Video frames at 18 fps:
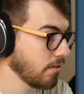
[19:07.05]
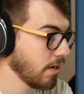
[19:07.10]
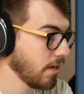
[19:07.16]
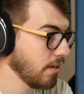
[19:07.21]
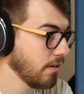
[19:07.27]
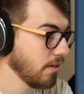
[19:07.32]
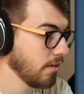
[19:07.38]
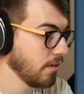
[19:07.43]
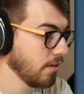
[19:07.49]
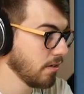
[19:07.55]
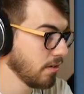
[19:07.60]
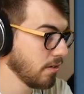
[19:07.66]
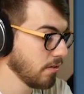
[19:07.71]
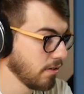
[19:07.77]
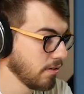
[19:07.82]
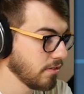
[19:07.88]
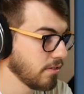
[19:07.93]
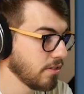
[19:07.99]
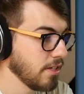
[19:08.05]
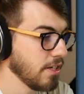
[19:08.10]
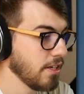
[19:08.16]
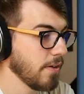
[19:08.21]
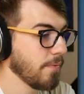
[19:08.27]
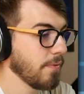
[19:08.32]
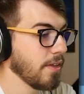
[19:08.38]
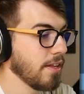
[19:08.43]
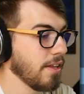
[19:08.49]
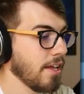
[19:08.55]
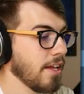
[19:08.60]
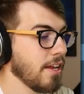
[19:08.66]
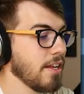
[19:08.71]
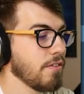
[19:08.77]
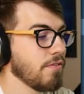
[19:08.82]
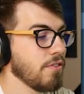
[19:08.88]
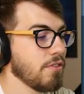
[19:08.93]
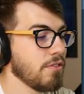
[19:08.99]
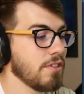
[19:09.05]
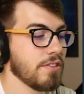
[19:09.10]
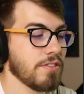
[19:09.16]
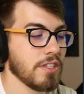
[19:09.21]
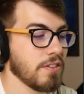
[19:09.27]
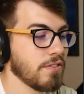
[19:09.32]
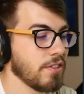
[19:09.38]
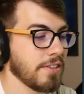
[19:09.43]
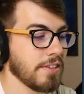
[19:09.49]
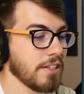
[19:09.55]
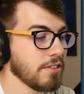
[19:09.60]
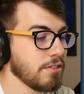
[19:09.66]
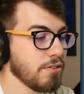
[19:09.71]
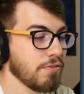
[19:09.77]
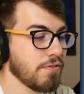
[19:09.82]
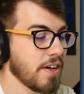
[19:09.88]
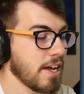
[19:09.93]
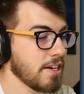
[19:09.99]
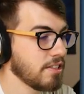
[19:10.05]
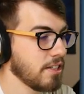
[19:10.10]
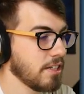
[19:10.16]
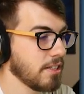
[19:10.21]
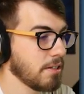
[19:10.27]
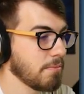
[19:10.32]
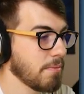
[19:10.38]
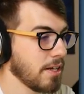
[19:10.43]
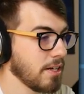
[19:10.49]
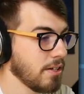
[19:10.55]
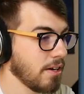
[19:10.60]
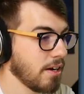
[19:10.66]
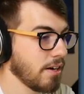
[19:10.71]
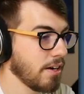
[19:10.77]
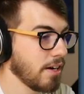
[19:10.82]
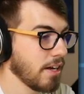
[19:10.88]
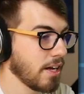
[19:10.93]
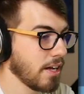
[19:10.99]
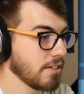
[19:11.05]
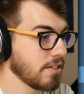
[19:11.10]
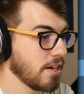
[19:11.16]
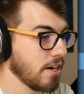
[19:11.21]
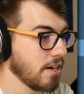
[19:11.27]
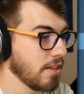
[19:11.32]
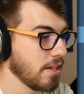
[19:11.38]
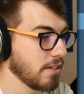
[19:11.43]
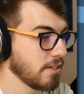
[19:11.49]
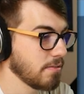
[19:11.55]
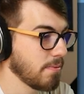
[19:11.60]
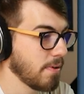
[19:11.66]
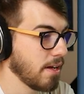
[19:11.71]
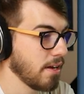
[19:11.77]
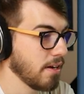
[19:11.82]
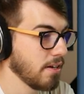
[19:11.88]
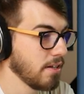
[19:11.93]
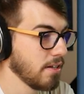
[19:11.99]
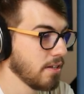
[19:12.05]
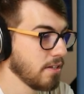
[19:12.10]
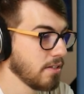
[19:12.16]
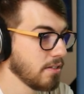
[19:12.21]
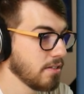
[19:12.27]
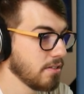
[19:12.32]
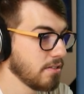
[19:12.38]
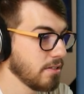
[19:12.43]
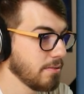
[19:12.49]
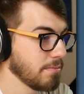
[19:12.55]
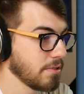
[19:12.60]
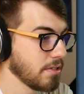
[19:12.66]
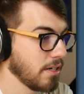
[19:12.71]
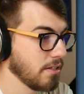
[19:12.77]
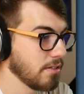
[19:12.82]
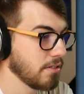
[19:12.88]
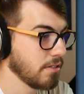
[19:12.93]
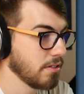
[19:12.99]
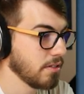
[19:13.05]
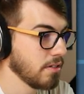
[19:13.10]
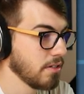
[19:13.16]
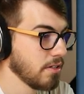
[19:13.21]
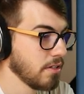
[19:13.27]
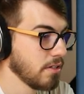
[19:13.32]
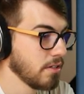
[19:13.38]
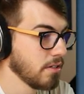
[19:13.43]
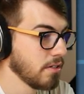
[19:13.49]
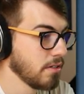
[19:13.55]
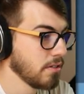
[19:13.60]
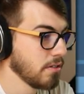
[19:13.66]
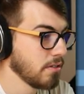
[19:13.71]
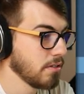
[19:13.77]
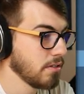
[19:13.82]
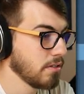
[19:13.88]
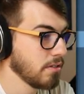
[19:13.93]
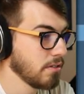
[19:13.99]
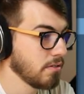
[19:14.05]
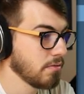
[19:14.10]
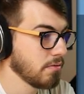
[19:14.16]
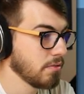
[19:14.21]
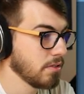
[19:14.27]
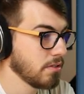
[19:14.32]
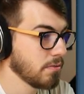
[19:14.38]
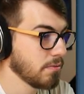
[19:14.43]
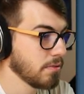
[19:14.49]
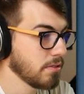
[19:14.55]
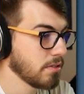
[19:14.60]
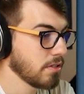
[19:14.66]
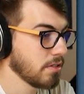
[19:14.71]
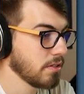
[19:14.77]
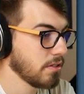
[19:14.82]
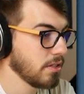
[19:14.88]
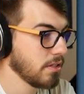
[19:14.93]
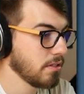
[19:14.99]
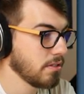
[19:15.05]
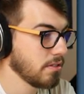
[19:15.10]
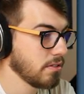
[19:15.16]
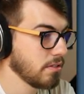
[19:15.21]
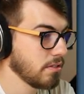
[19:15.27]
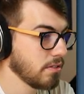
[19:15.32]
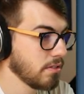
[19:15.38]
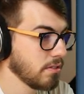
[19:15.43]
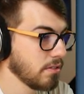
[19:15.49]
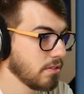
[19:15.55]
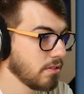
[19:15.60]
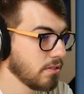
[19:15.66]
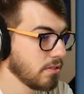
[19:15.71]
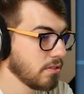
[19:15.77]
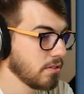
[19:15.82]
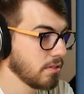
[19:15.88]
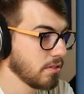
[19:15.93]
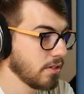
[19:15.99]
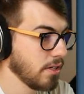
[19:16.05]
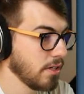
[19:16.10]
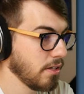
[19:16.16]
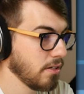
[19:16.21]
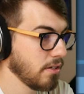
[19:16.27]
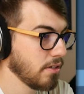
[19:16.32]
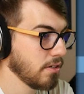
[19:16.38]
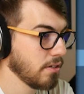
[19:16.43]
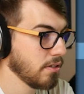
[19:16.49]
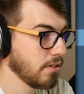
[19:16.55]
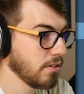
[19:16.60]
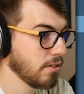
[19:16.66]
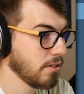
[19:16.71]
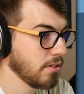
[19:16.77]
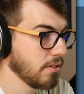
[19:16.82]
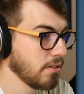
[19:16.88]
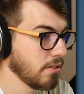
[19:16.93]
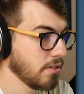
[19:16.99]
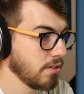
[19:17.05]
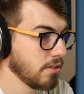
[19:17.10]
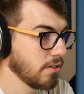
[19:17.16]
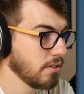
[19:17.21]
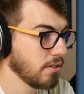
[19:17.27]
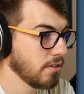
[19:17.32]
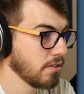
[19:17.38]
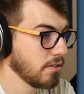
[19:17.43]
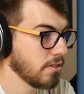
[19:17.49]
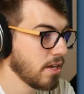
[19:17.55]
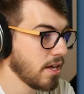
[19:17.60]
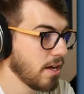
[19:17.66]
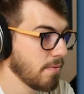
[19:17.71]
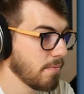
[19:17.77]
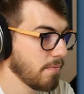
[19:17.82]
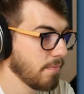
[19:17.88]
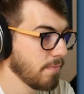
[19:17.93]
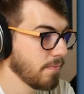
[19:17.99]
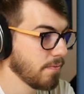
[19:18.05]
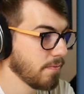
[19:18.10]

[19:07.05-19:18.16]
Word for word: Okay. See, and then if you just if you click too fast, you hit the menu. All right, I got tired of that spot. This seems nicer. Which one is this? Okay. Stop.